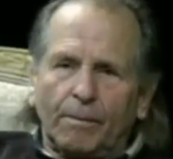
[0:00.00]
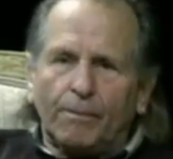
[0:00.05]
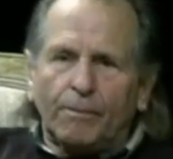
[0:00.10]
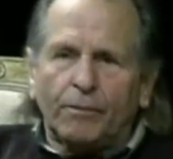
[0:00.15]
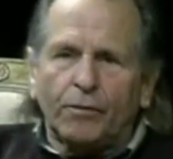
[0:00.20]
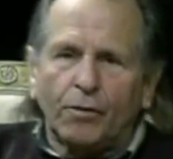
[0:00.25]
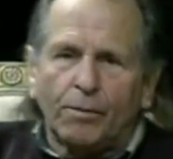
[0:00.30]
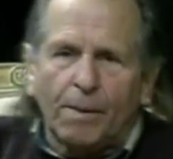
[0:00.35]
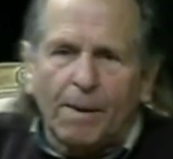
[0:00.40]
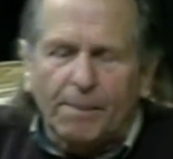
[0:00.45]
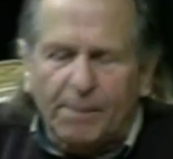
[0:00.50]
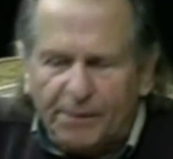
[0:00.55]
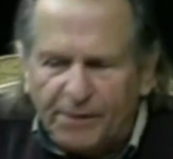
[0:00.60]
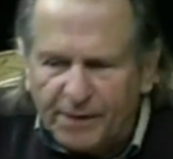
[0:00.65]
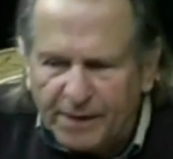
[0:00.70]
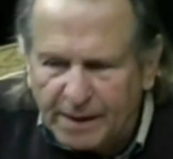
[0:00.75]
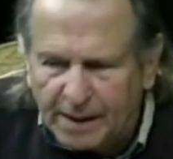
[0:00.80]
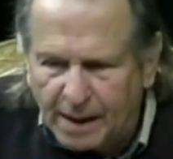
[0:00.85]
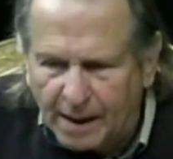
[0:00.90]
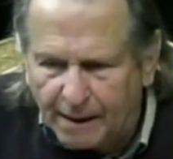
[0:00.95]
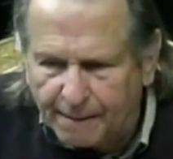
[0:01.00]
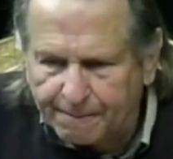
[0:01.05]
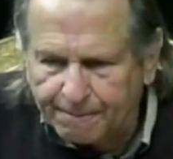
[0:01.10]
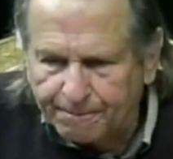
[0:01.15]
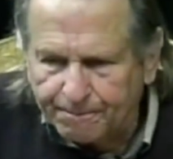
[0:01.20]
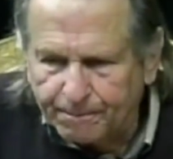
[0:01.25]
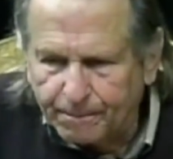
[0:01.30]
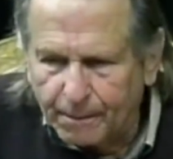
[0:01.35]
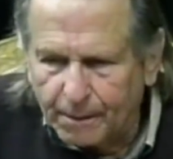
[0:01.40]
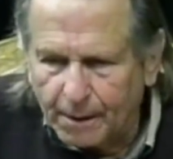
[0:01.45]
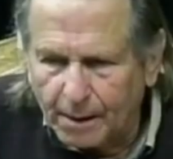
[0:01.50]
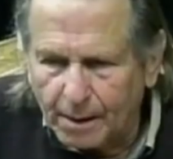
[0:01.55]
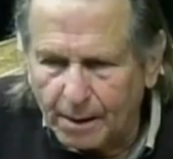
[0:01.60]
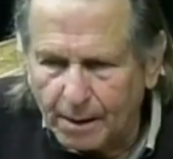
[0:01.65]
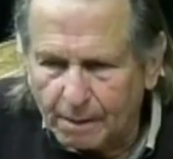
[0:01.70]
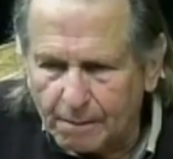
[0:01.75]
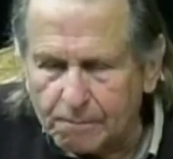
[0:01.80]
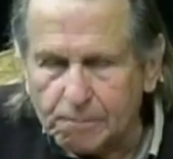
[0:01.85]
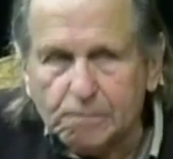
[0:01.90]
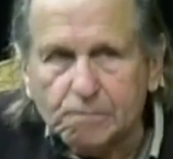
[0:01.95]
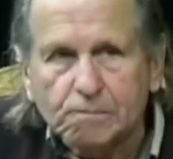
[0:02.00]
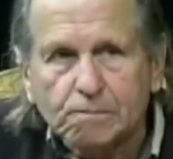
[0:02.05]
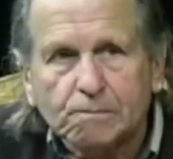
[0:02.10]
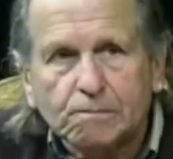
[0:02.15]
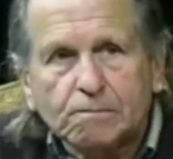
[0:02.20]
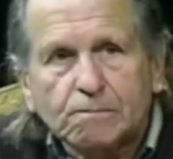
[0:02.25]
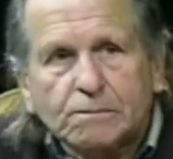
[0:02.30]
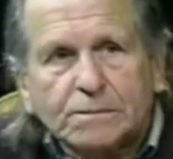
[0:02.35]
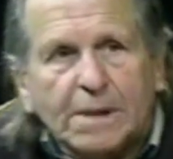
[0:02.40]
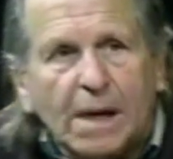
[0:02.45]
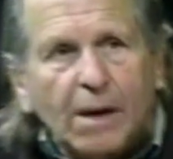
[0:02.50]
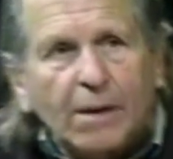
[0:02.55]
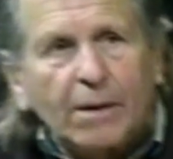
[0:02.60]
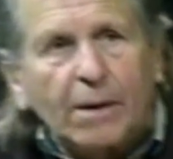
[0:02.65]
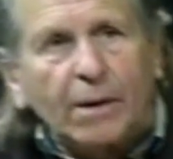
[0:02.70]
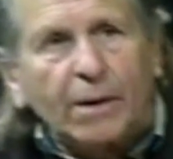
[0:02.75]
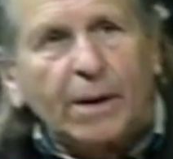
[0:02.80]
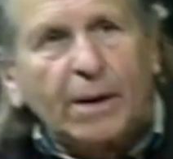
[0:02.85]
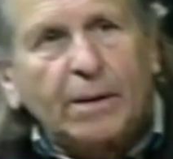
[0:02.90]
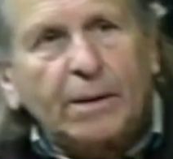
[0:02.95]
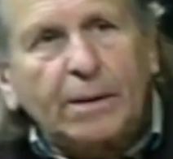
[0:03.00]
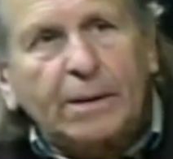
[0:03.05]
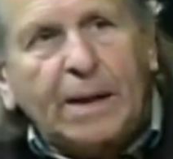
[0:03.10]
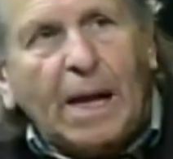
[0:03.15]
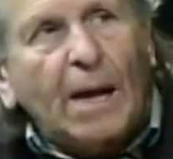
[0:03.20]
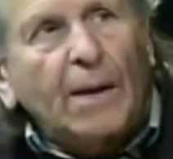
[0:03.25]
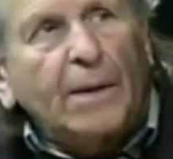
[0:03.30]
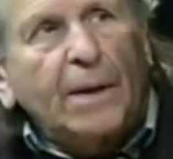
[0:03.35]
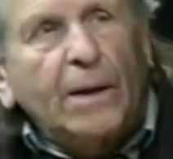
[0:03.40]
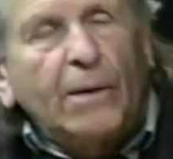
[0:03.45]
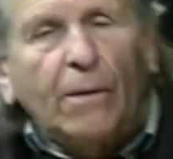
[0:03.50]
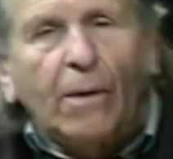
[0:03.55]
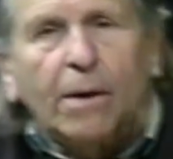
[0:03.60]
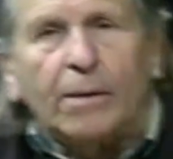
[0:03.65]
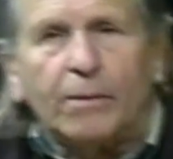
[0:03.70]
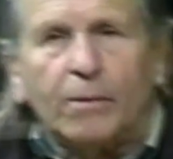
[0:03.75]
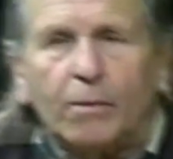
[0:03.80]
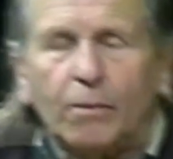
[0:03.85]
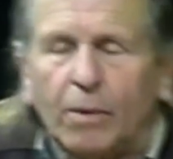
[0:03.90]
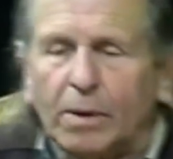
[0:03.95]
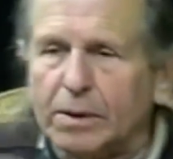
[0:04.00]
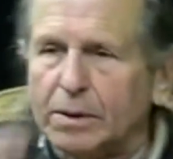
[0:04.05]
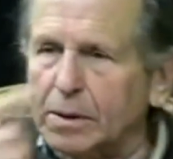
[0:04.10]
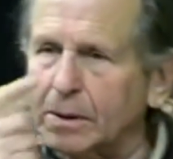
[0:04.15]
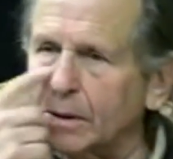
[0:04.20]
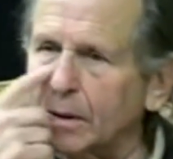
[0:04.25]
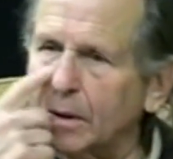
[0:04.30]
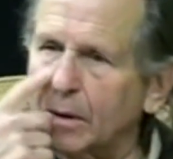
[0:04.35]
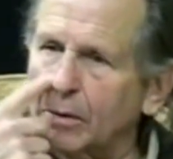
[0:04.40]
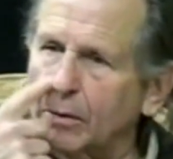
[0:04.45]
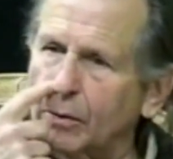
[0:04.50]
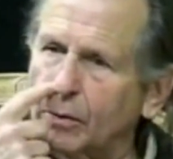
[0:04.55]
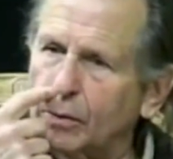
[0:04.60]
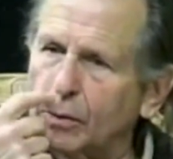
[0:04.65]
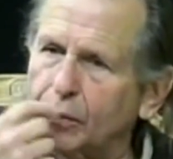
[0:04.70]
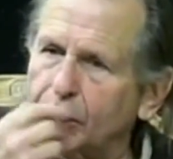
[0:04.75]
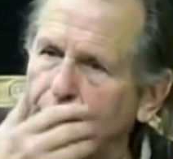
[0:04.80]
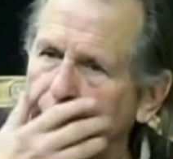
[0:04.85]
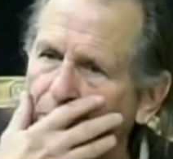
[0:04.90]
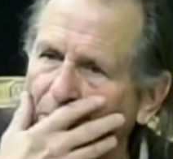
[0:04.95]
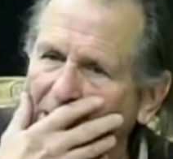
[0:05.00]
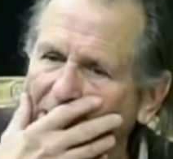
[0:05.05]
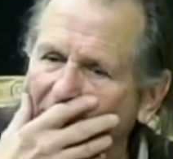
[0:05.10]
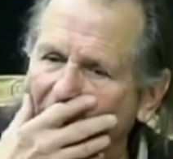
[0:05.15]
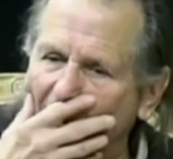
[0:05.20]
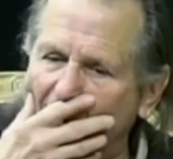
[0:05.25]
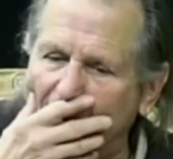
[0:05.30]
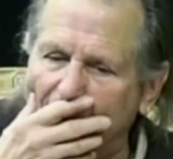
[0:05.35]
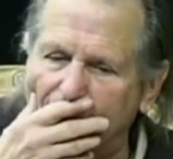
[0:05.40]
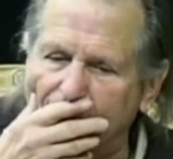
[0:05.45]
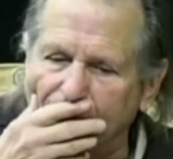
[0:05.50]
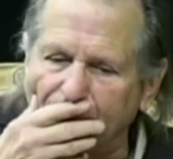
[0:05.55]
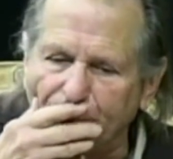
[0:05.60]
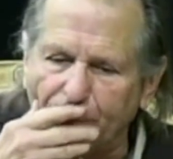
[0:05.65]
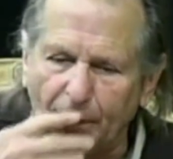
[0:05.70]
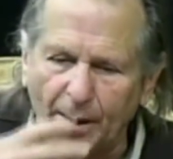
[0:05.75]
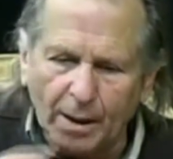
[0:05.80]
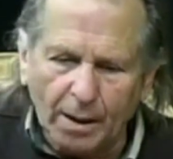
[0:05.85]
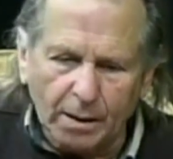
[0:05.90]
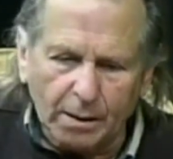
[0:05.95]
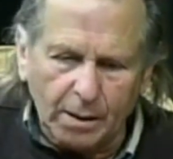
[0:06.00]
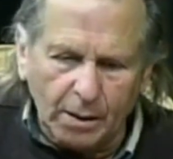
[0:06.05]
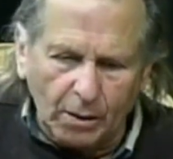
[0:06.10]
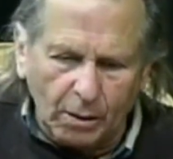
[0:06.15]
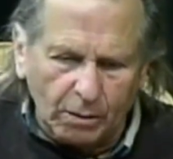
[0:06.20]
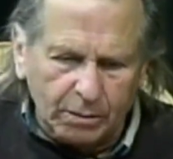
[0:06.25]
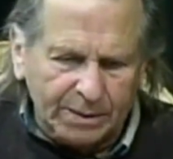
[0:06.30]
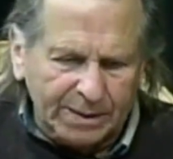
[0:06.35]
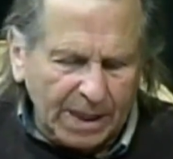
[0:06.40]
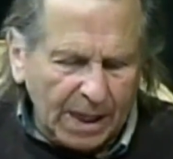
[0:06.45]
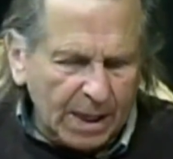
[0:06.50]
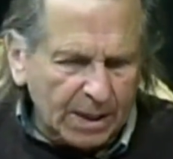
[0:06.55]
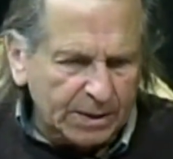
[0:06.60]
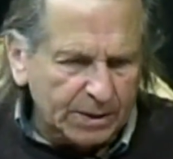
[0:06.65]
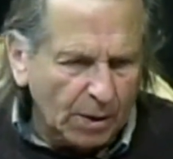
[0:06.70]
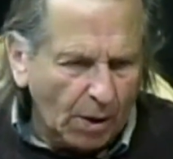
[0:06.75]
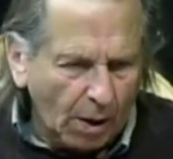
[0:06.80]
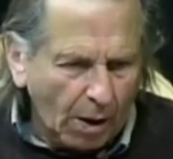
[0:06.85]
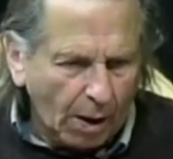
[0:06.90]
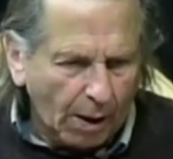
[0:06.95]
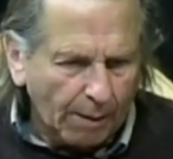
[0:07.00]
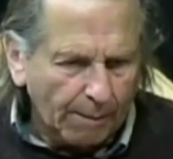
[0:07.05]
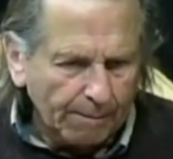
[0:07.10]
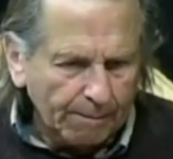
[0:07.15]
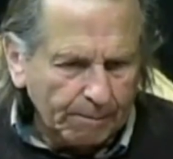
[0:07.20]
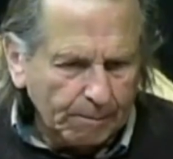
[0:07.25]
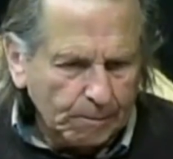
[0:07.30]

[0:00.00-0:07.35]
You remember the um, down the down here on one 28, the old dance hall.